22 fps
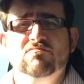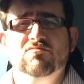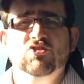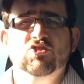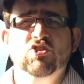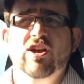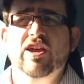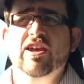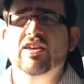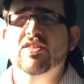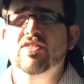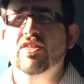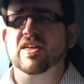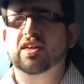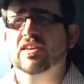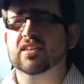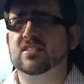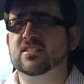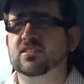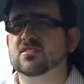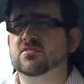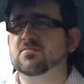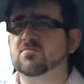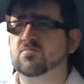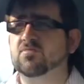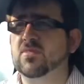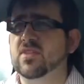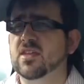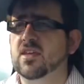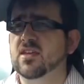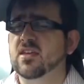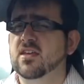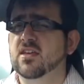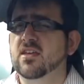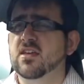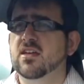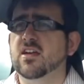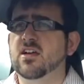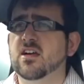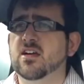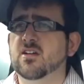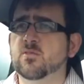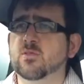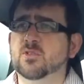tray things
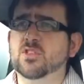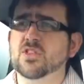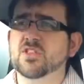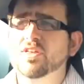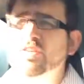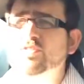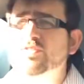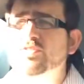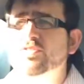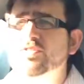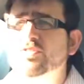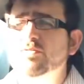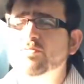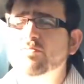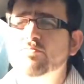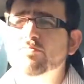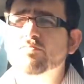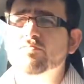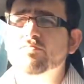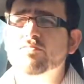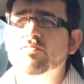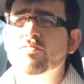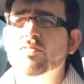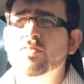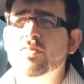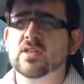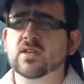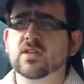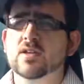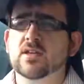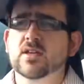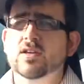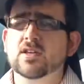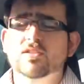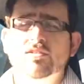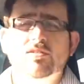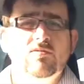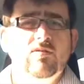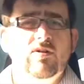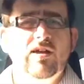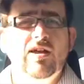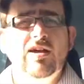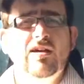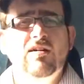with the lids.
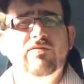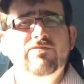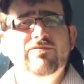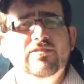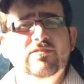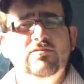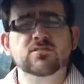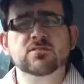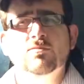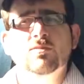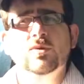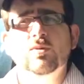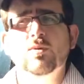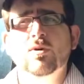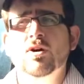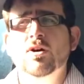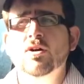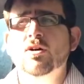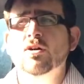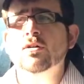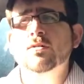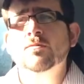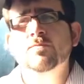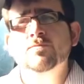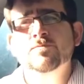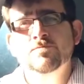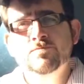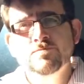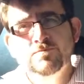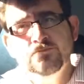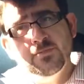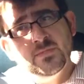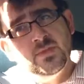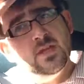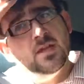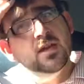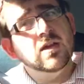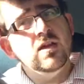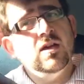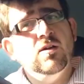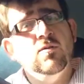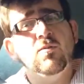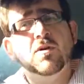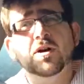So I half filled them with water.
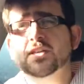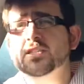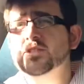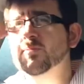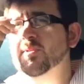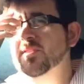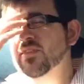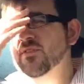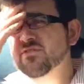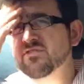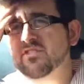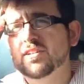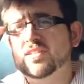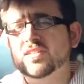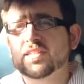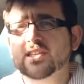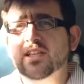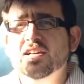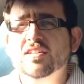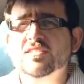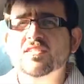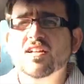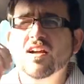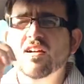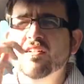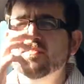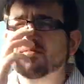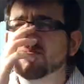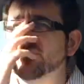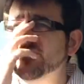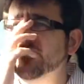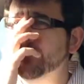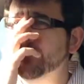Whacked them in the freezer last night.